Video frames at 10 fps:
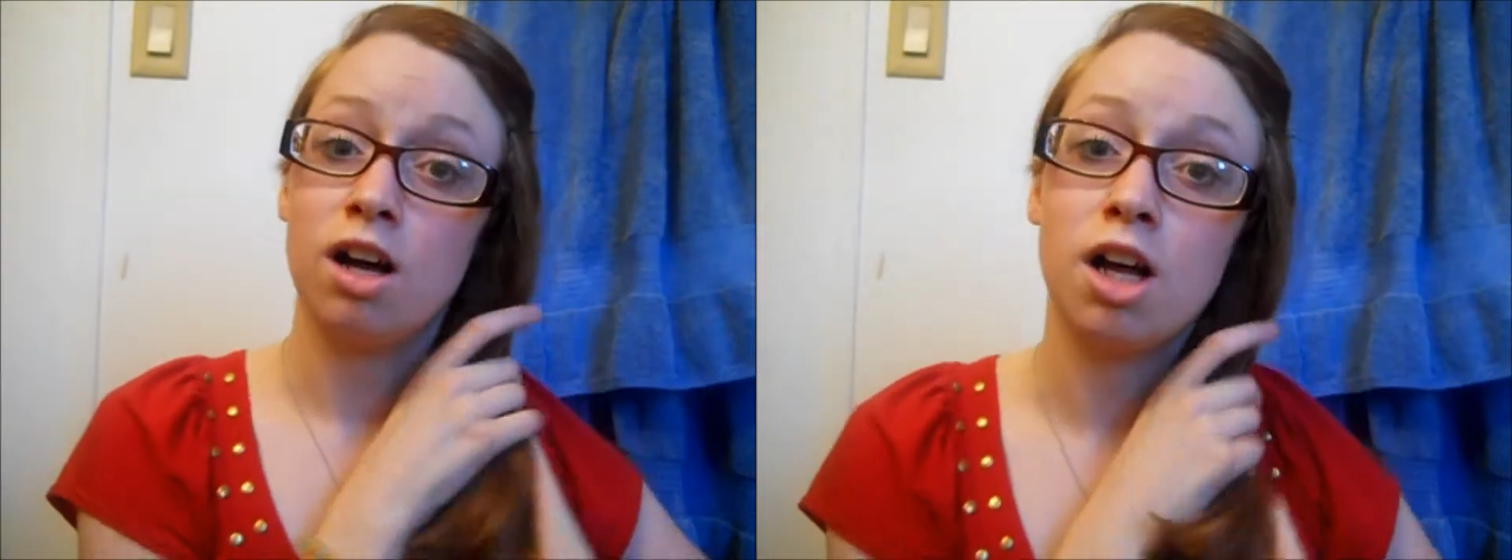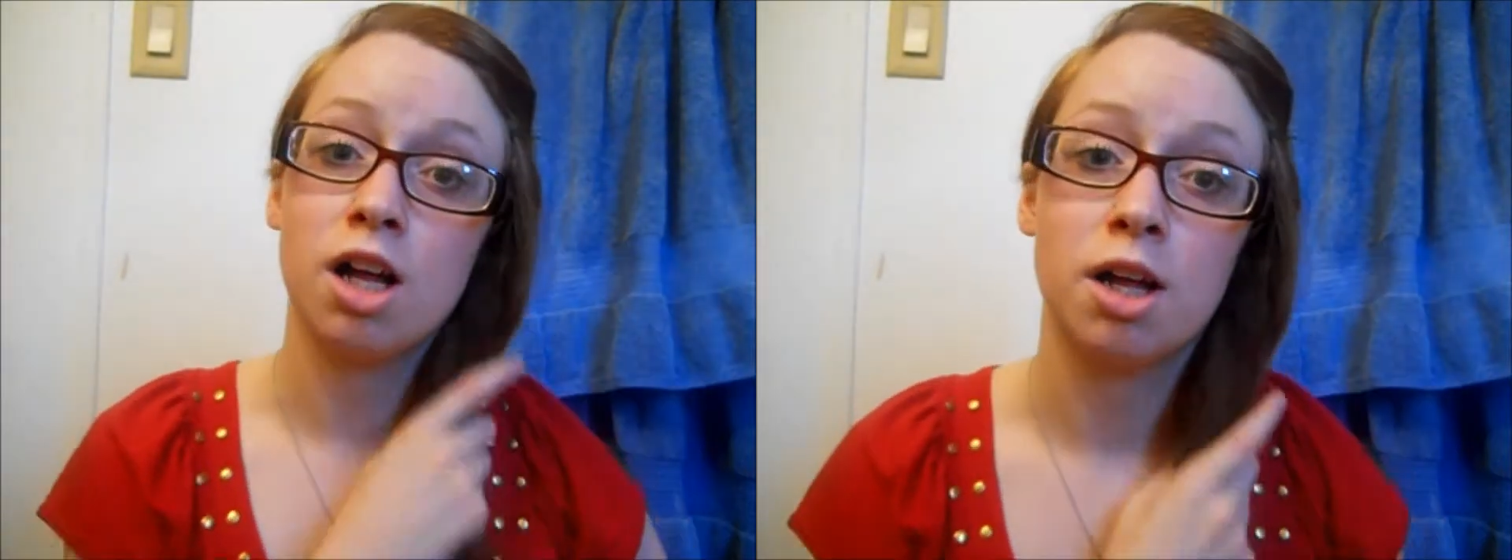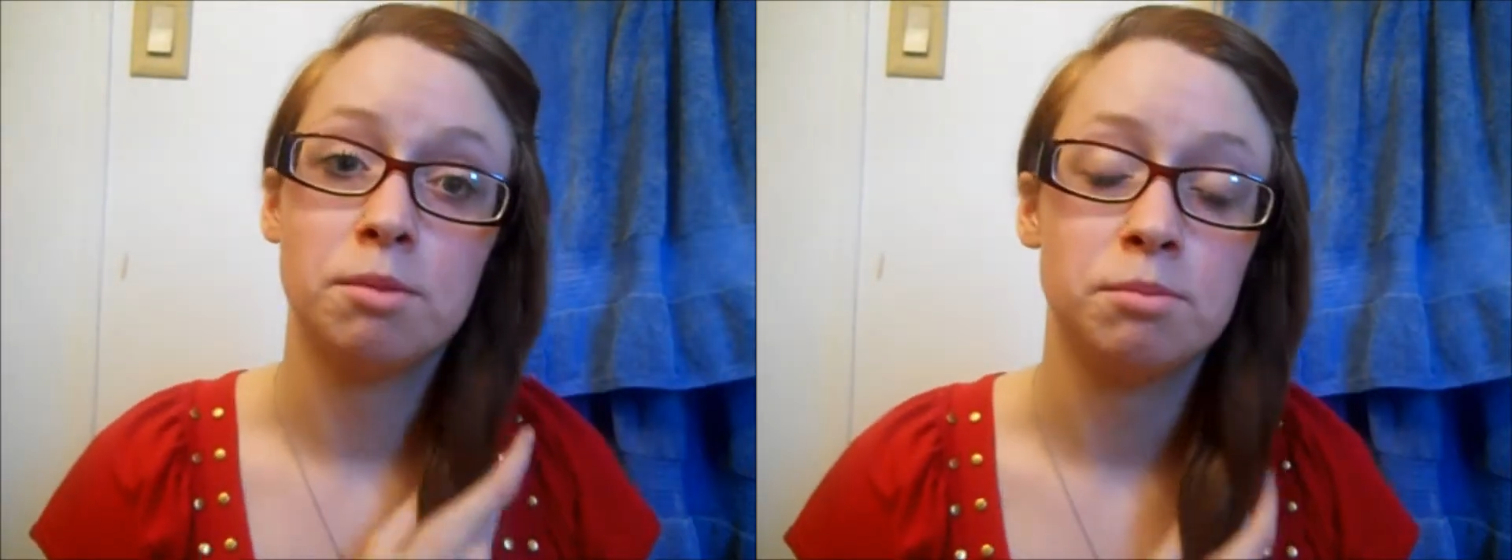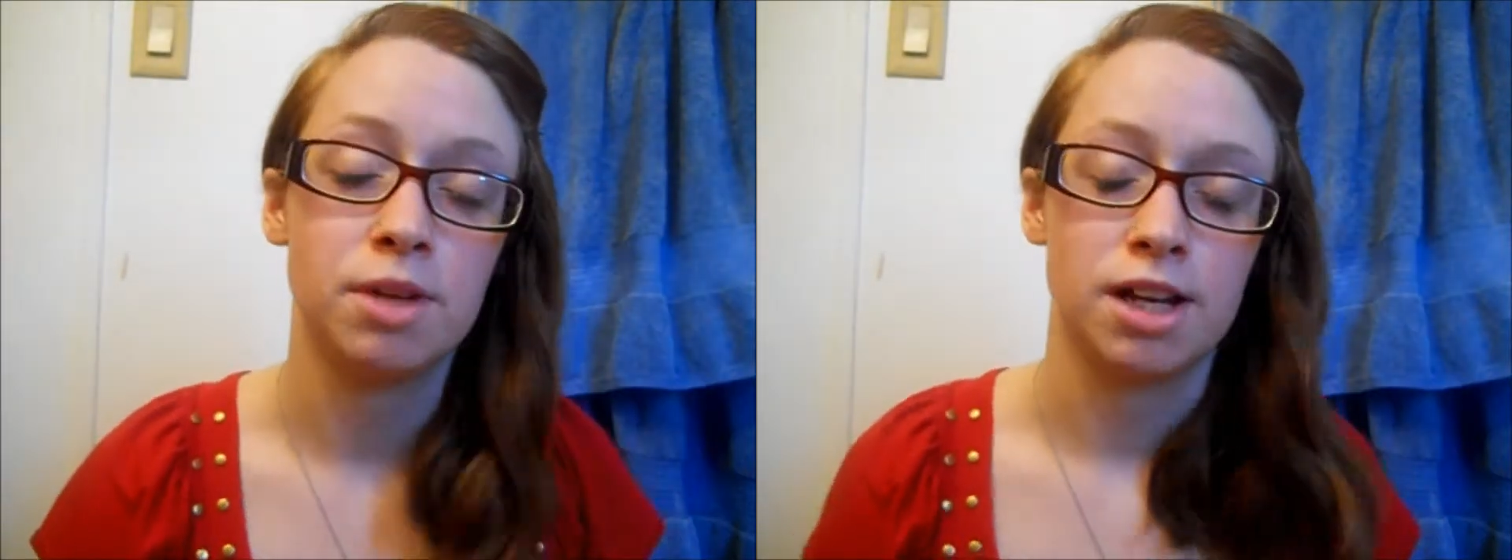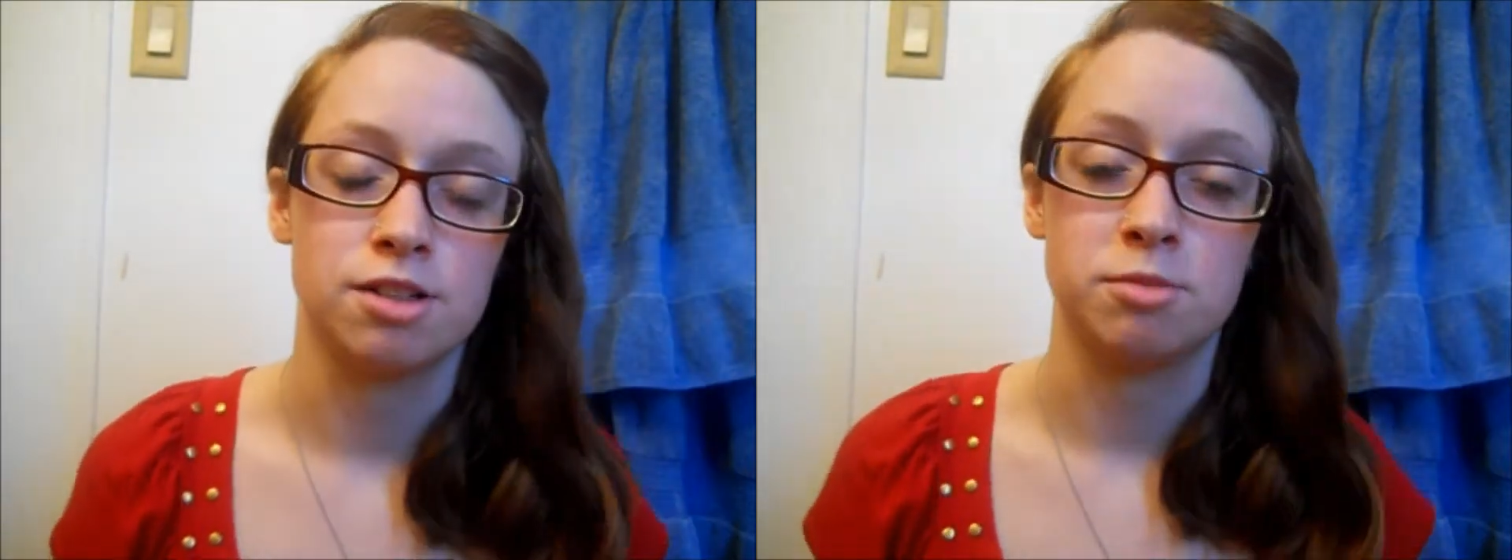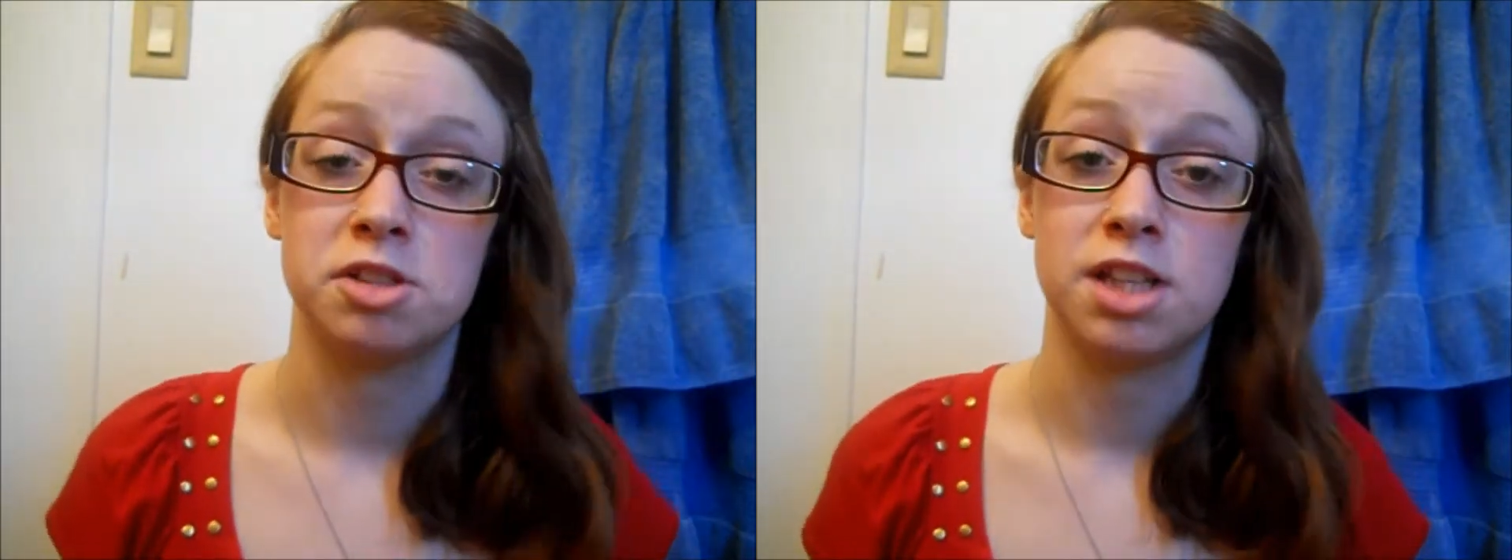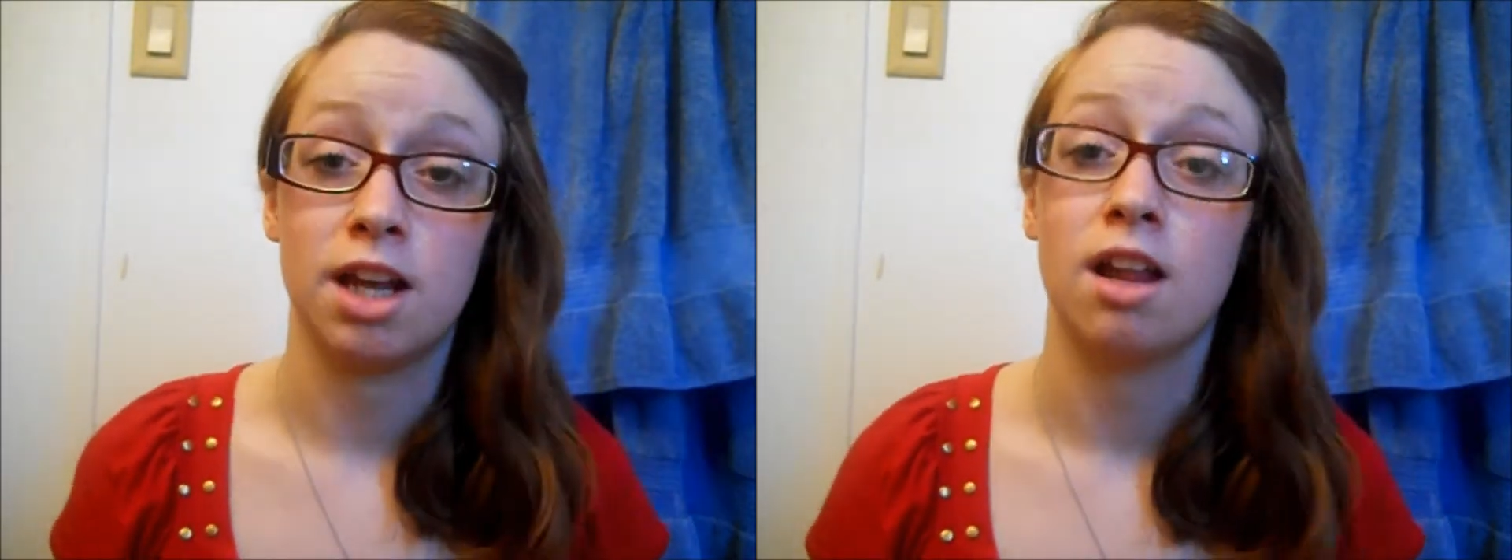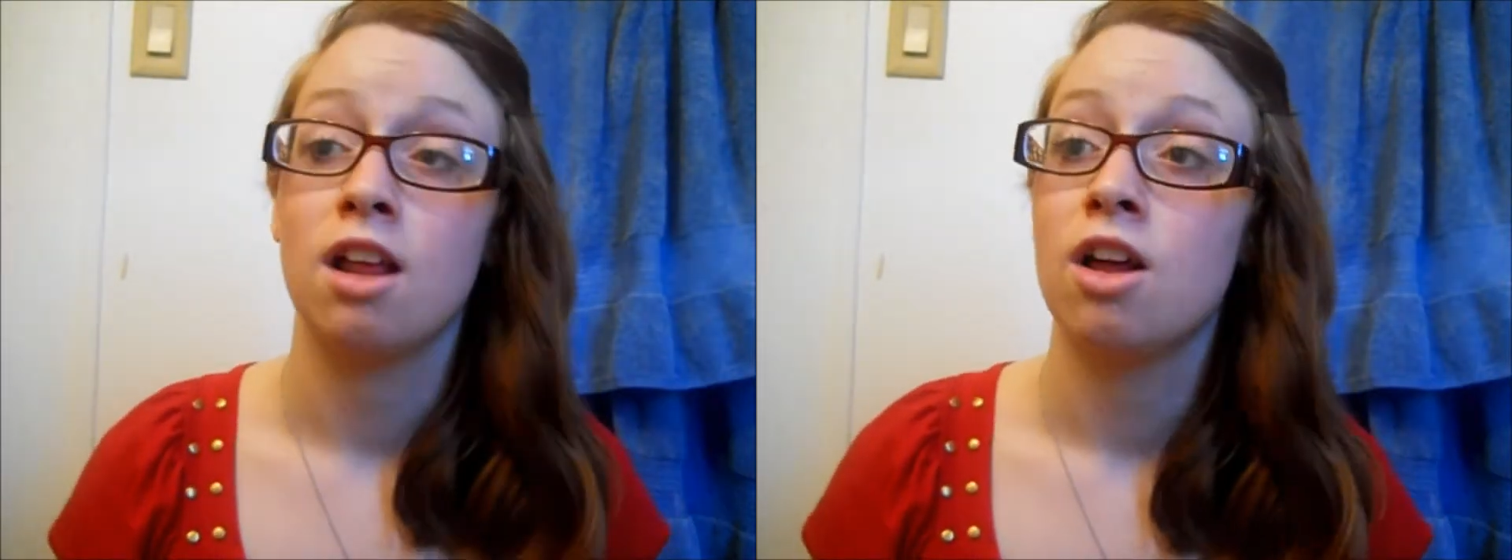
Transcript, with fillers: um, yeah, some to say.